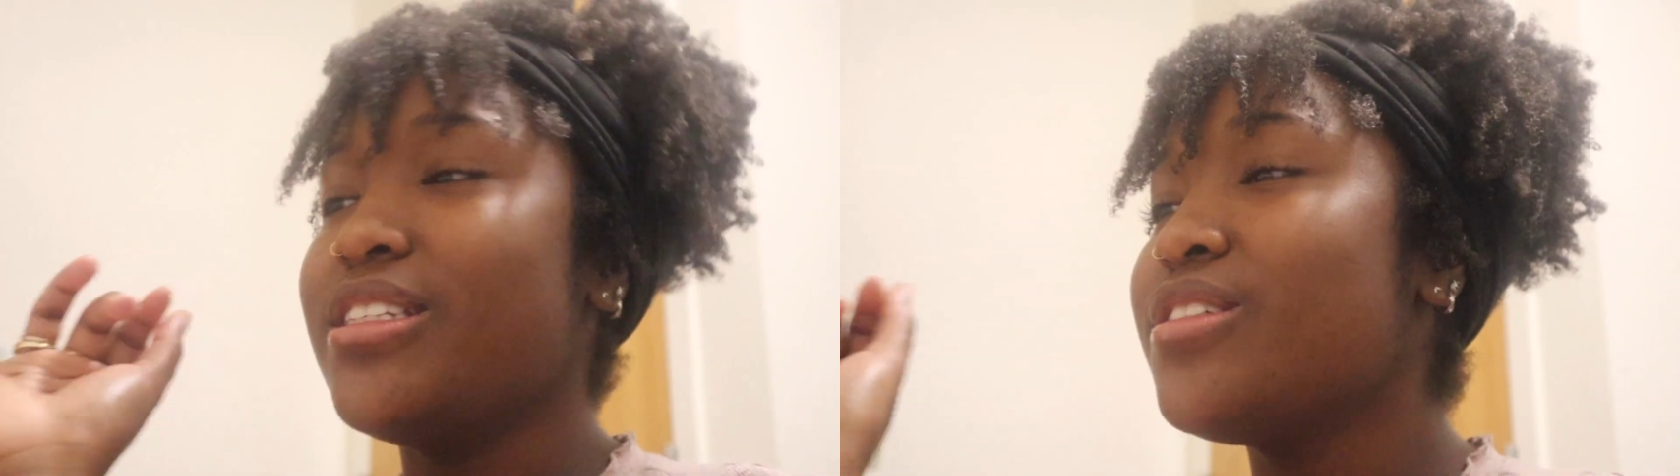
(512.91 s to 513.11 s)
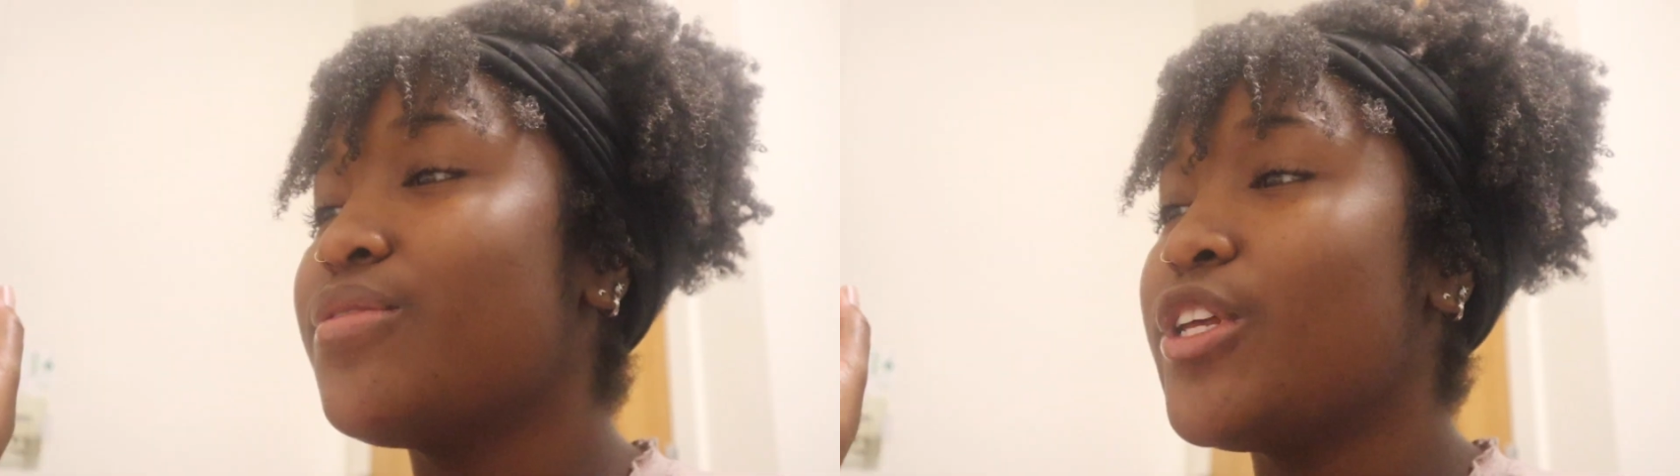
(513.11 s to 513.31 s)

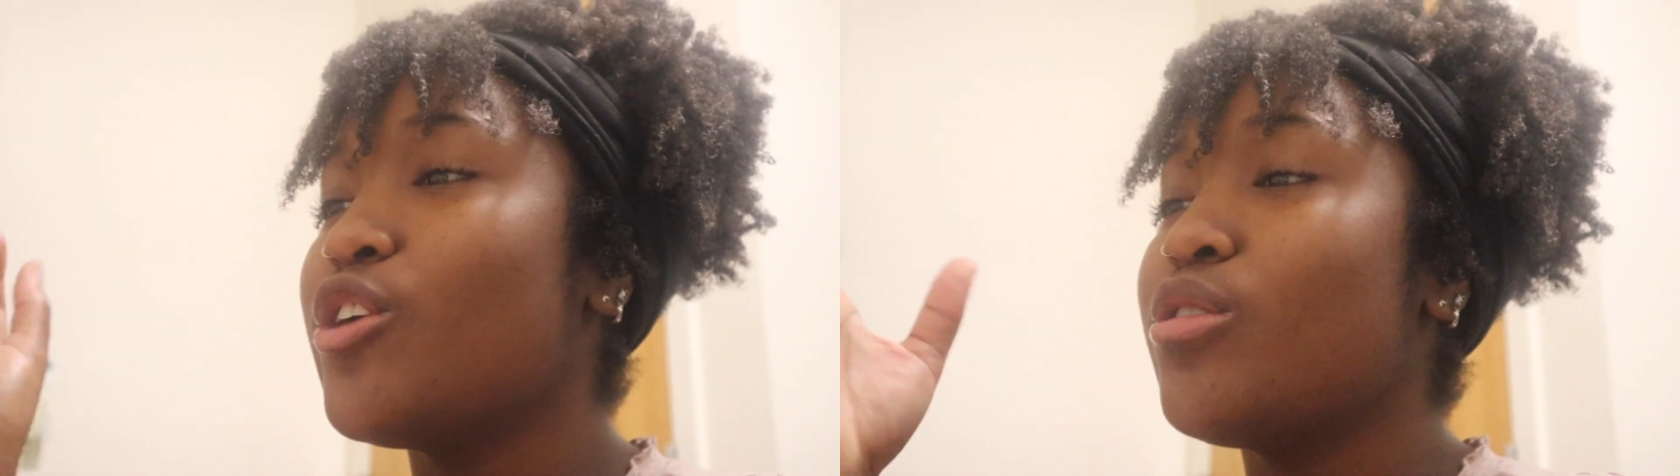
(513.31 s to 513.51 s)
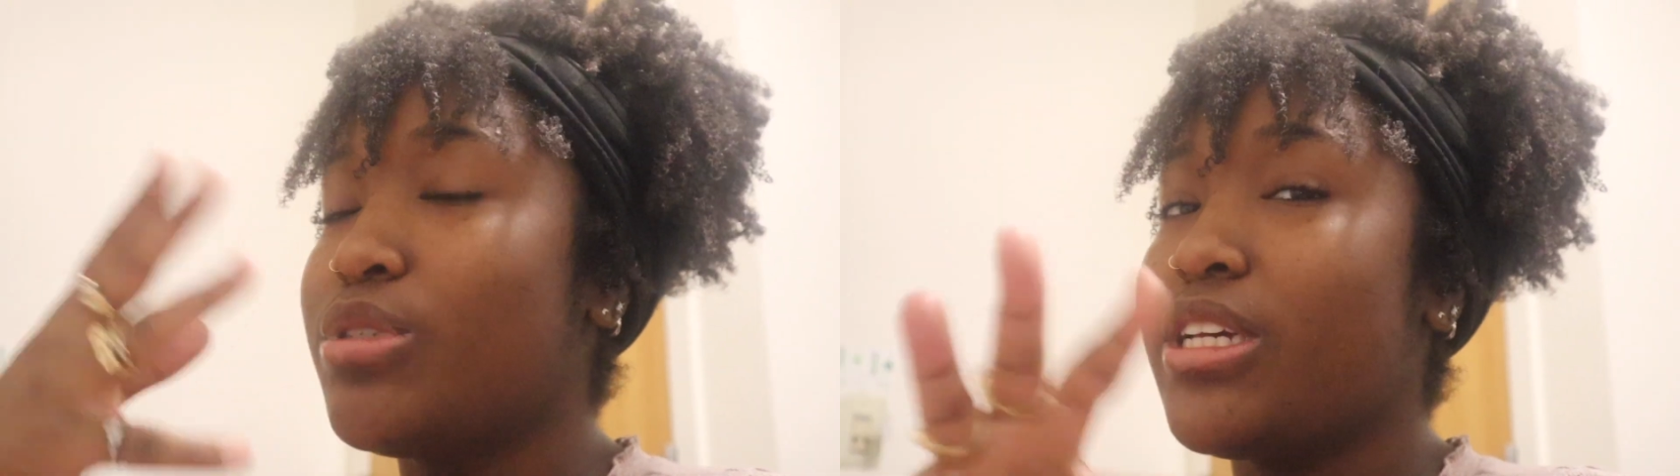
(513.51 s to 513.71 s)
seen this
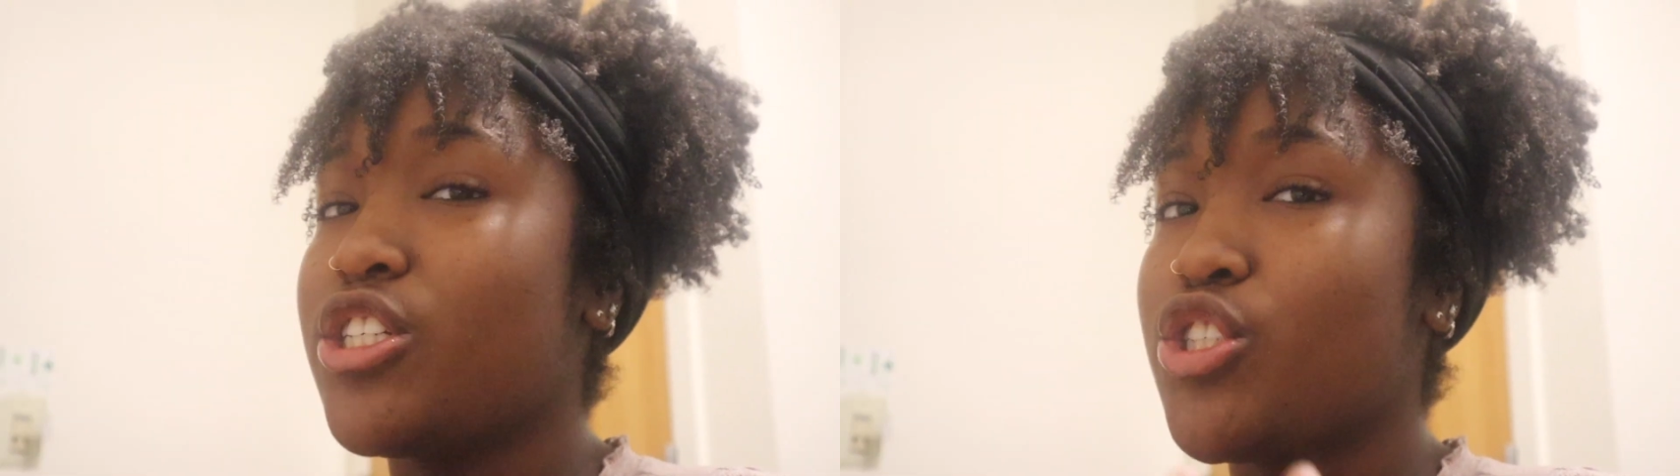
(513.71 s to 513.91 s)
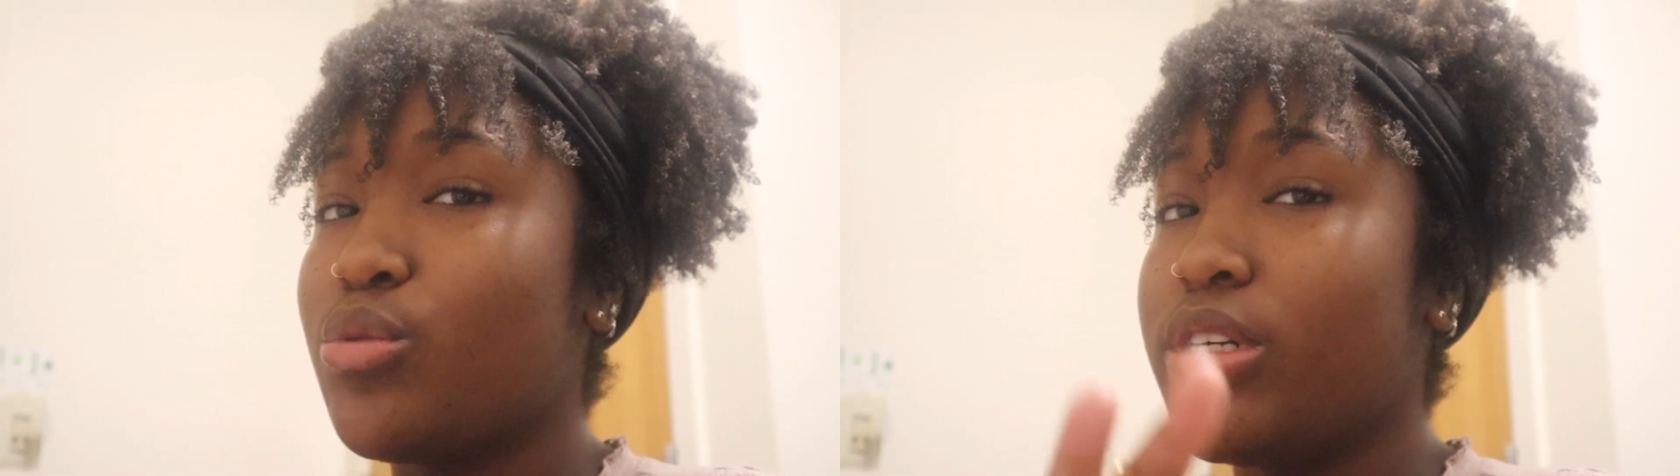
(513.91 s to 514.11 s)
video, it was like a
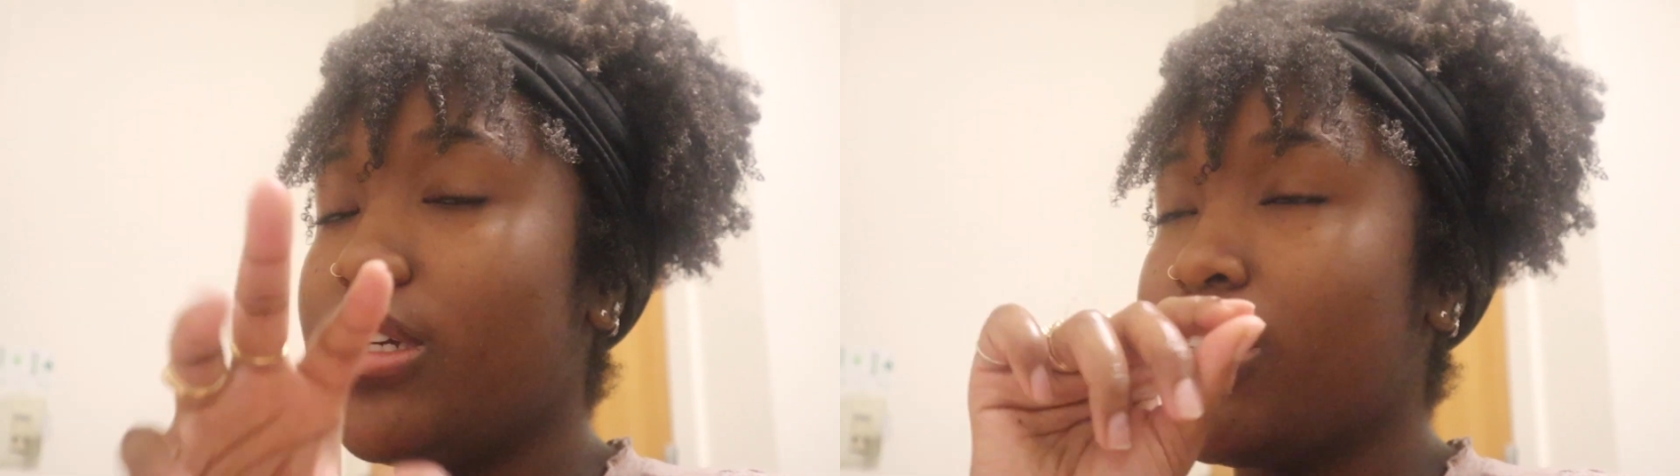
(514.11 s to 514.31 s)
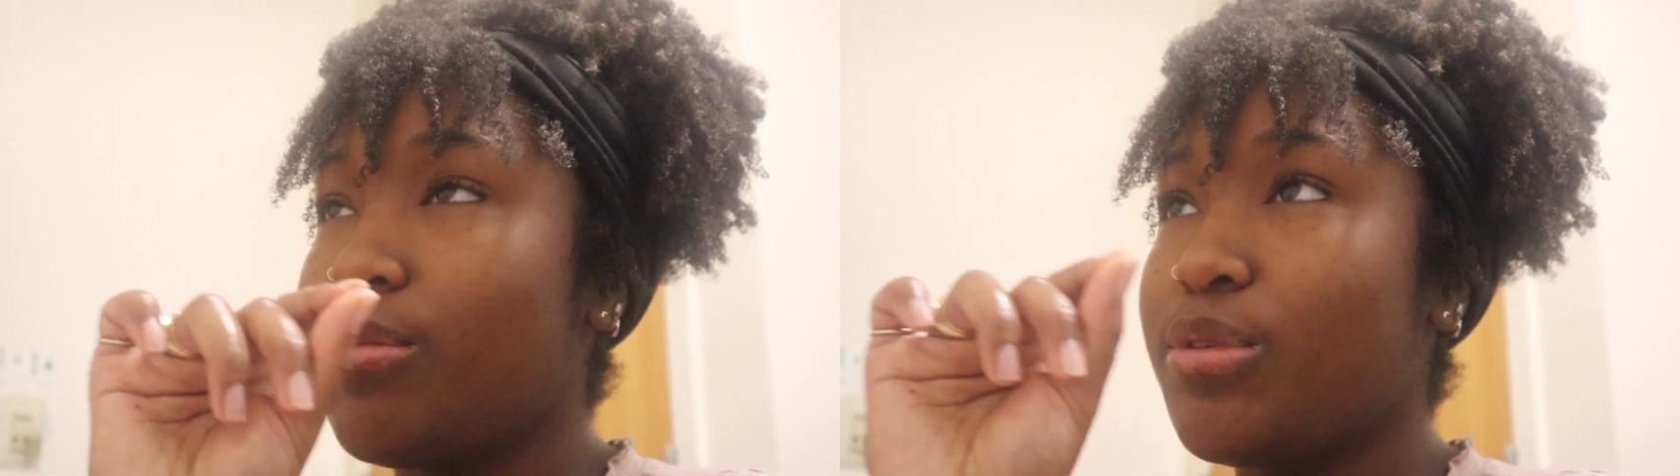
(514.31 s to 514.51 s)
short,
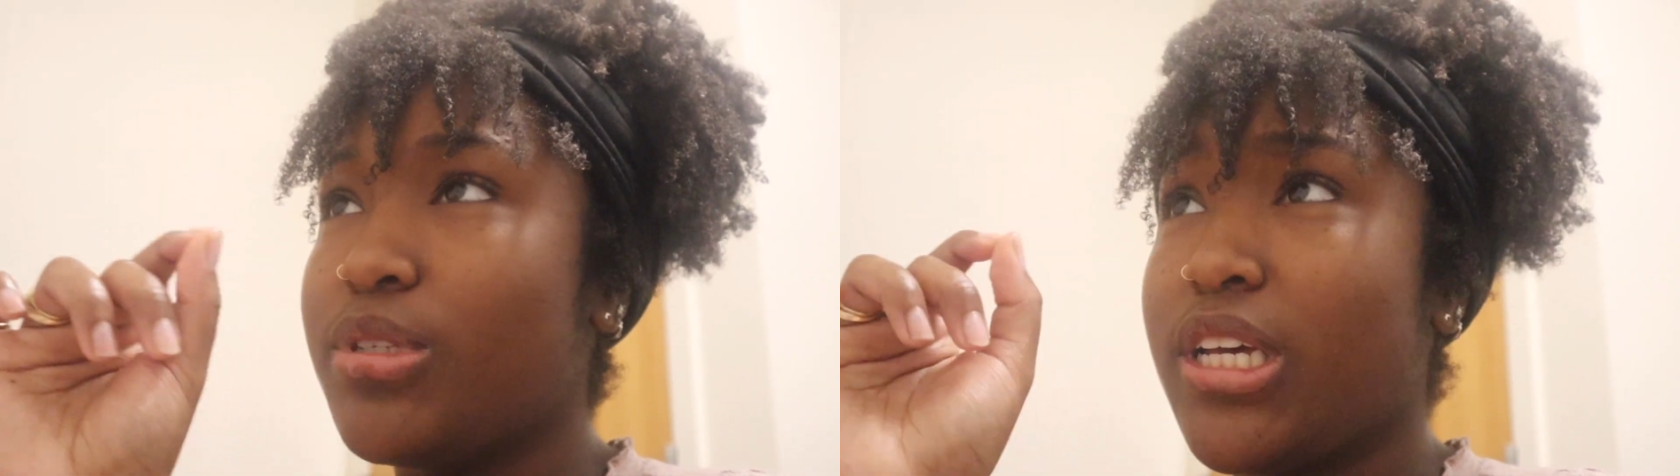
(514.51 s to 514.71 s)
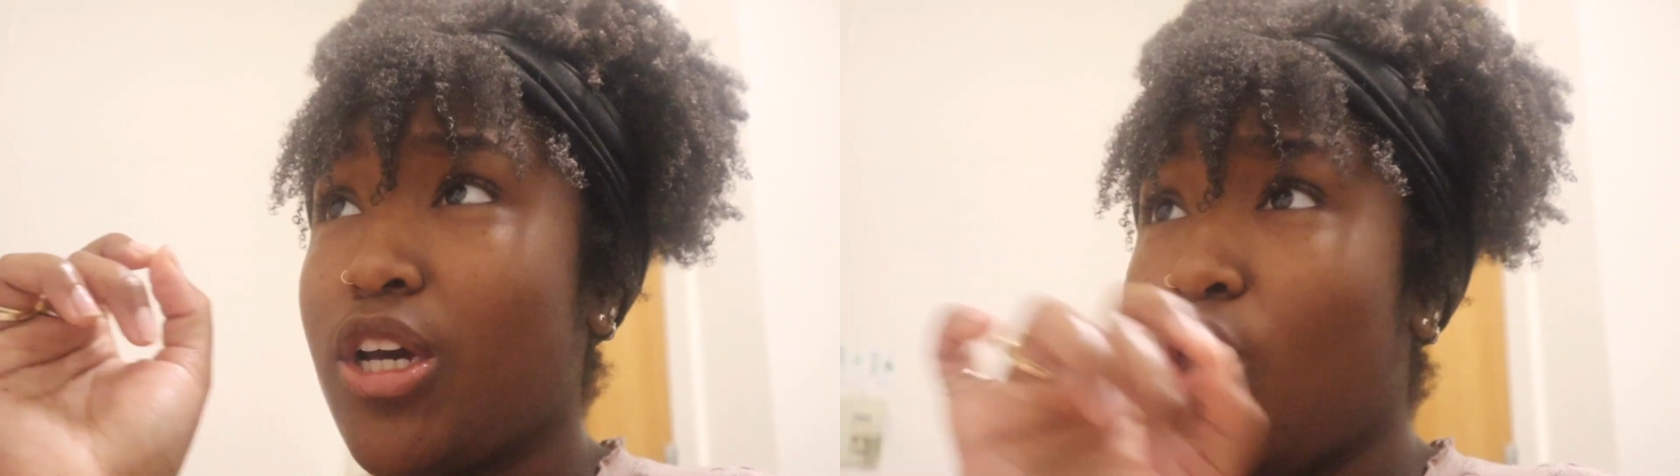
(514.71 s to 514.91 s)
and somebody was like,